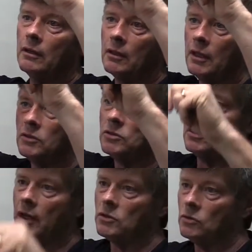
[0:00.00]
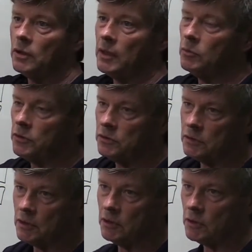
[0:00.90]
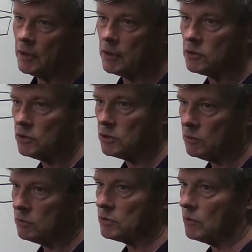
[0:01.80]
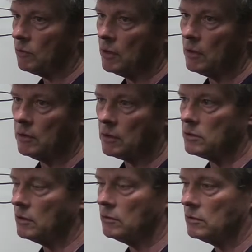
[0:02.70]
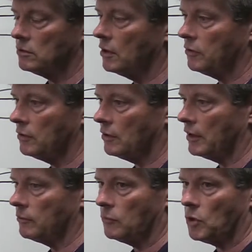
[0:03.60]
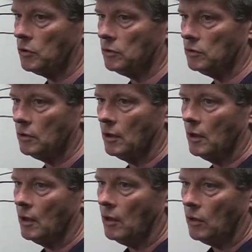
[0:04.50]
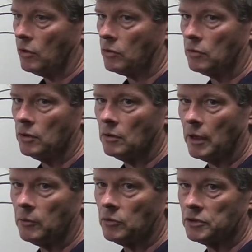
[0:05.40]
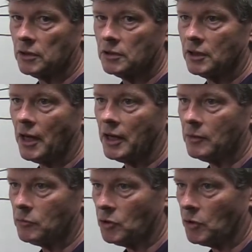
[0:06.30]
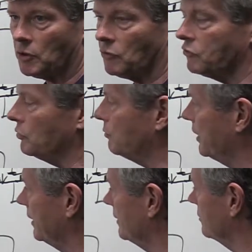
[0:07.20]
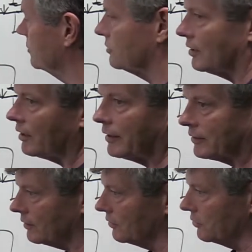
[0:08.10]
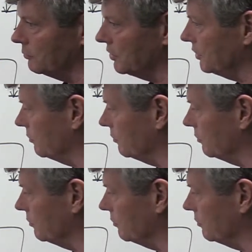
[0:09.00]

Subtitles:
against the actual labels, and you can actually see what's going on. Because there's nothing like burning 30 labels at a time, on a full page. It's not like the little bitty